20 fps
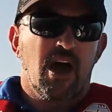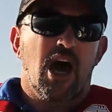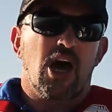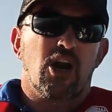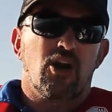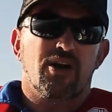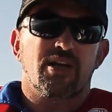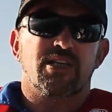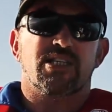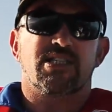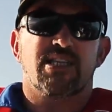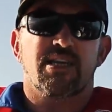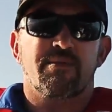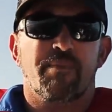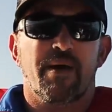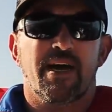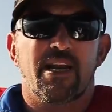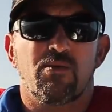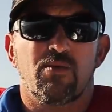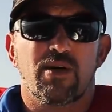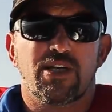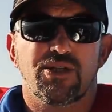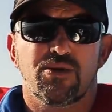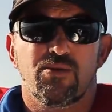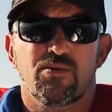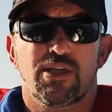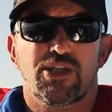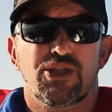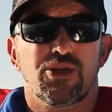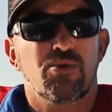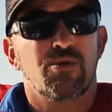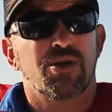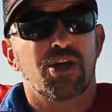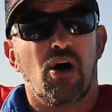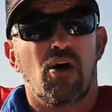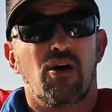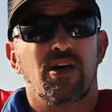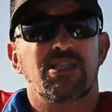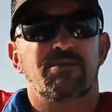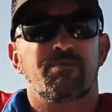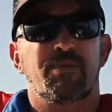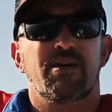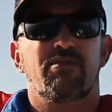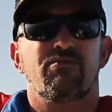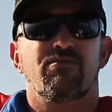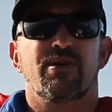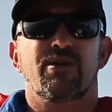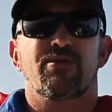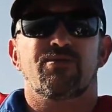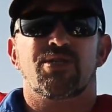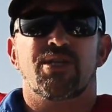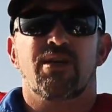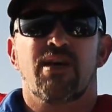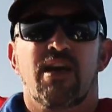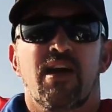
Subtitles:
A lot of stick baiting we do with high speed reels,